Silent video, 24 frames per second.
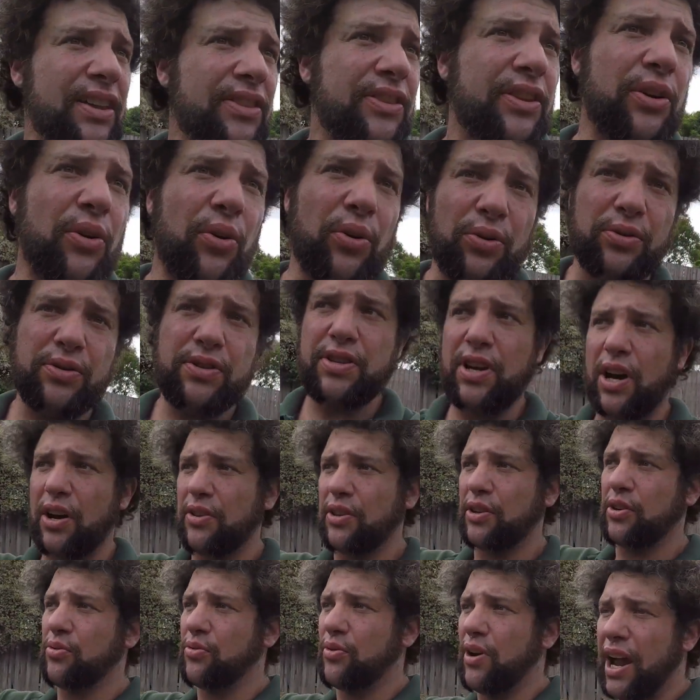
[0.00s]
The, also,
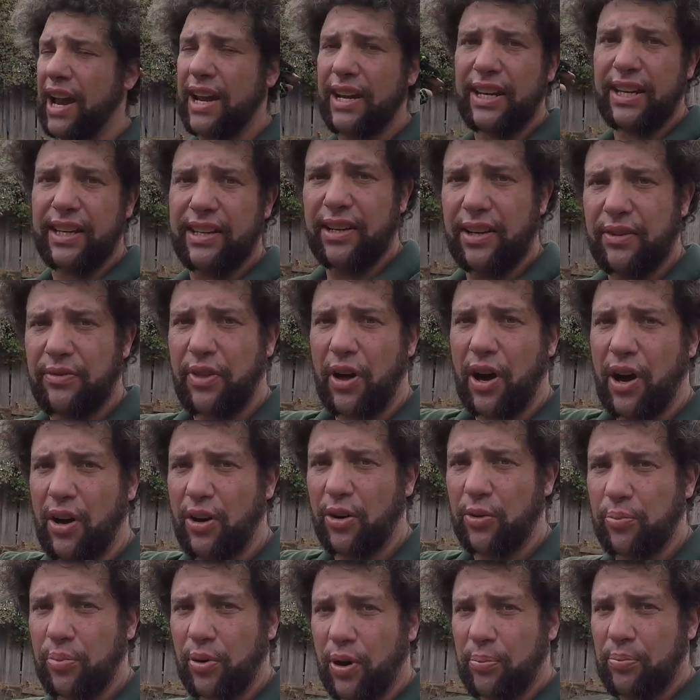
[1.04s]
the gradient of the
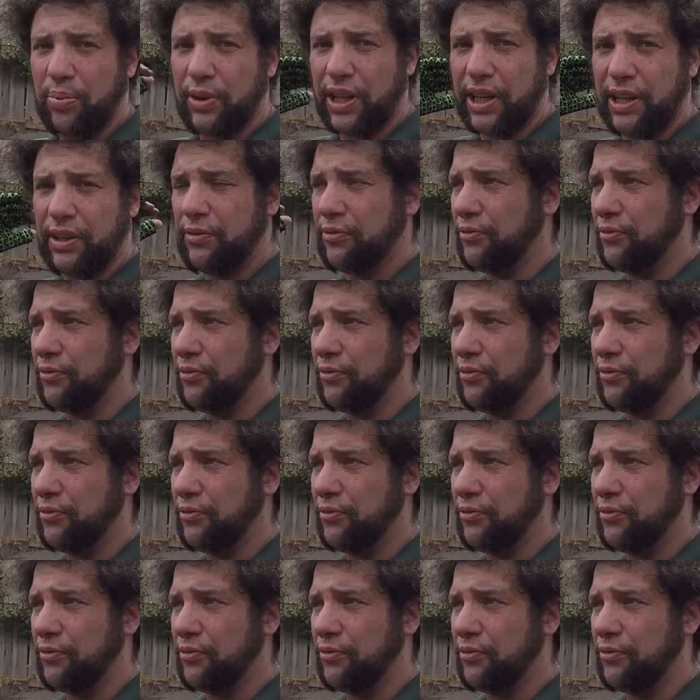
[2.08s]
whole property